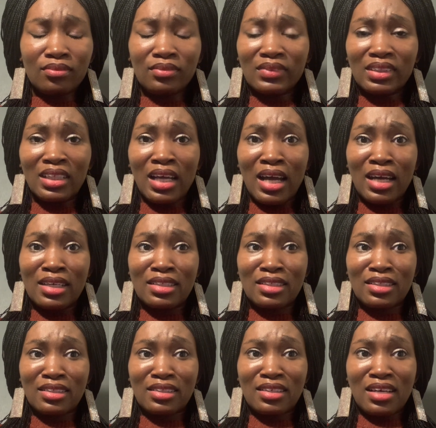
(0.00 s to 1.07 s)

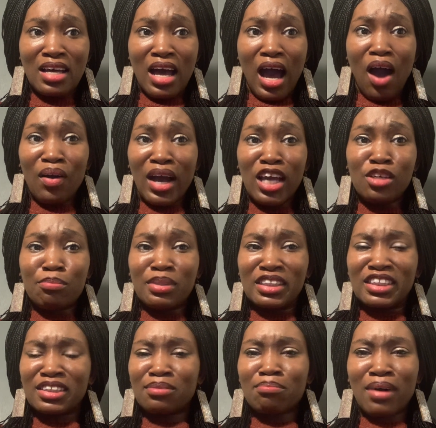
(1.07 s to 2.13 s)
How can you be
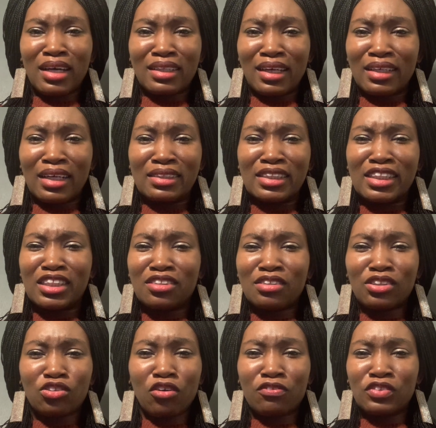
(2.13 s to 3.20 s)
smarter than the
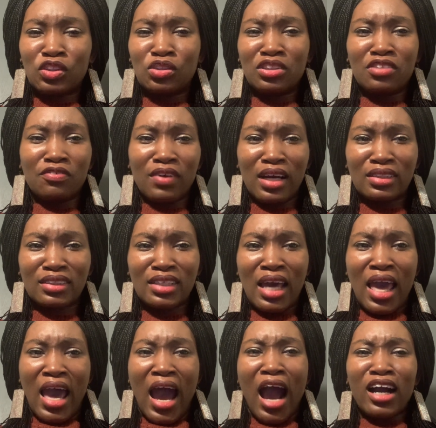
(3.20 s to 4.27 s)
creator of the universe?
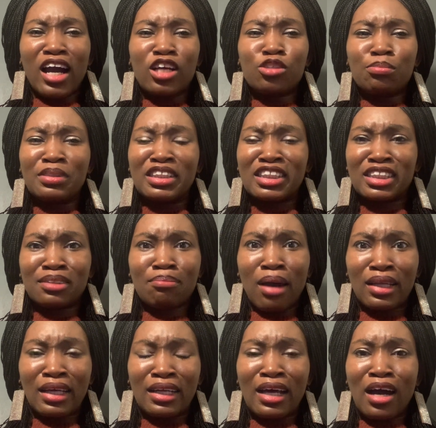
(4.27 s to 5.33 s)
How can you be
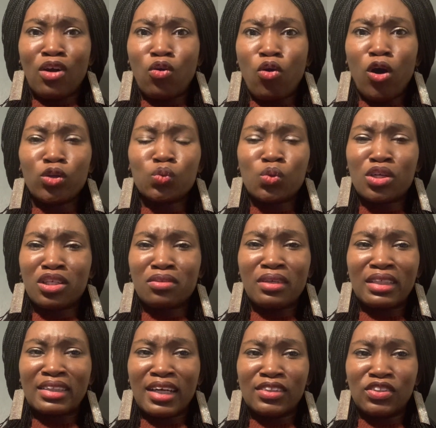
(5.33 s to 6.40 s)
smarter than God who
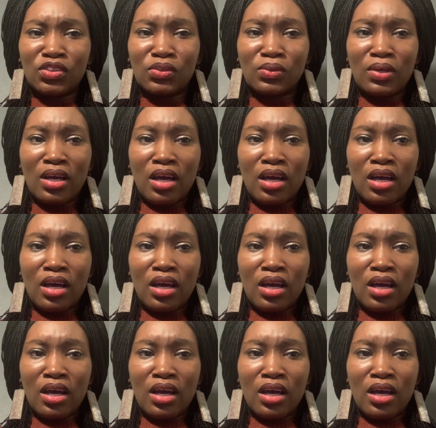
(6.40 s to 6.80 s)
created you?